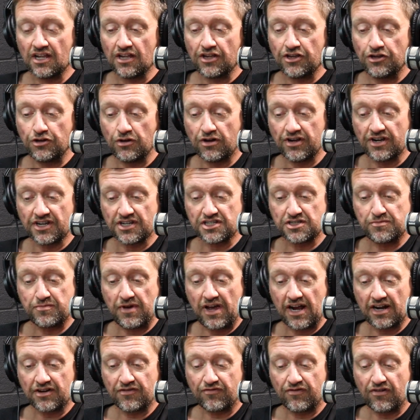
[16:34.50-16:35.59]
you could
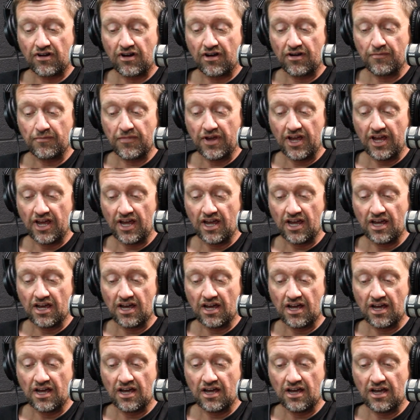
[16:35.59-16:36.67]
expect from
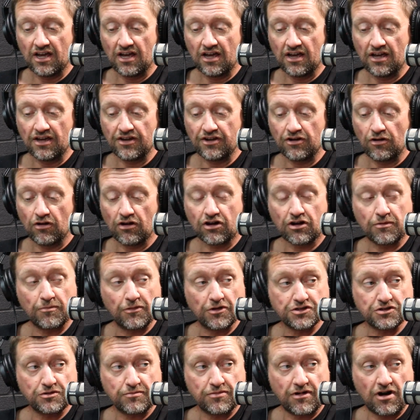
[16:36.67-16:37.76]
a
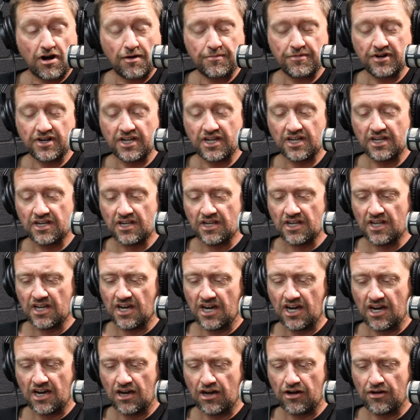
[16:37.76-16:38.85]
commercial property.
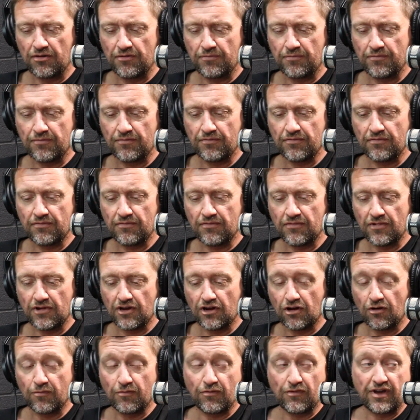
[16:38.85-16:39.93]

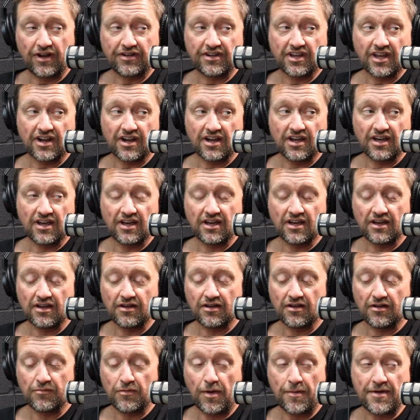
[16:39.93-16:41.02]
We have to get
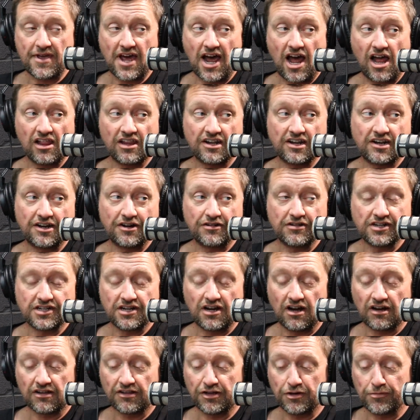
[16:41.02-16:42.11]
maybe Alan in here to
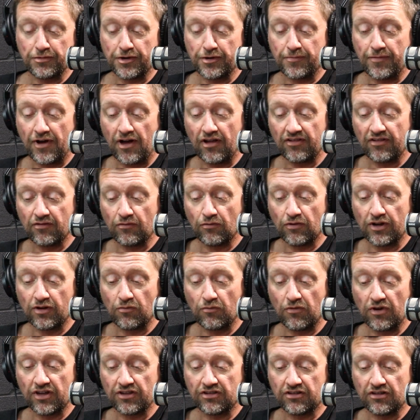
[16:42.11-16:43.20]
talk a little bit about
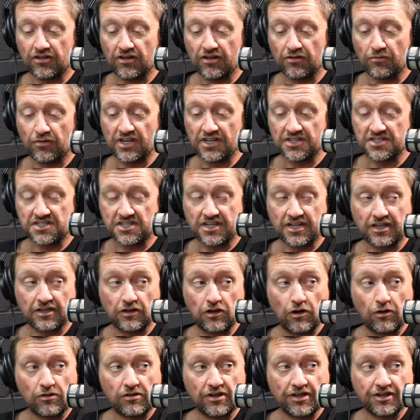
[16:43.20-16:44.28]
what he's seeing
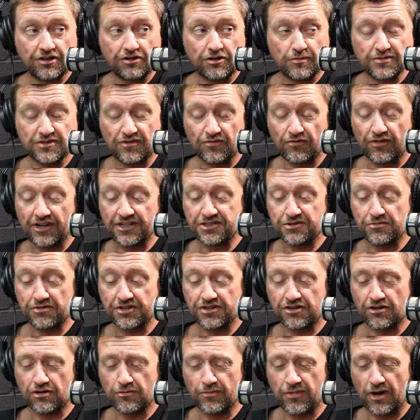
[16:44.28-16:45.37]
locally in terms of rates of
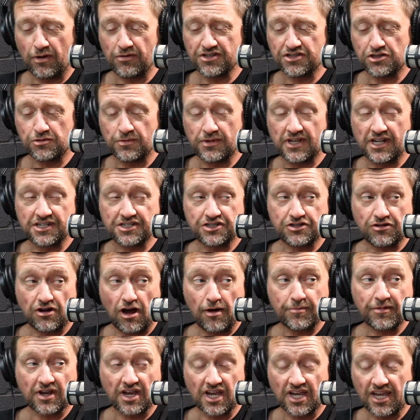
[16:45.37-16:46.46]
return. But I would assume that's
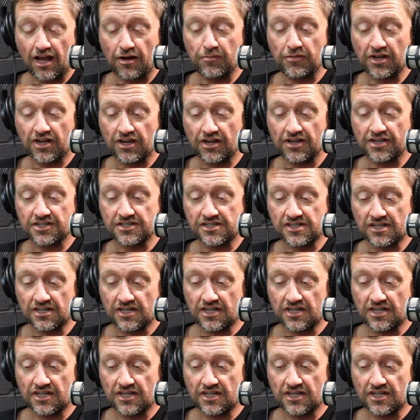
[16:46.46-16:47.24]
dropping again because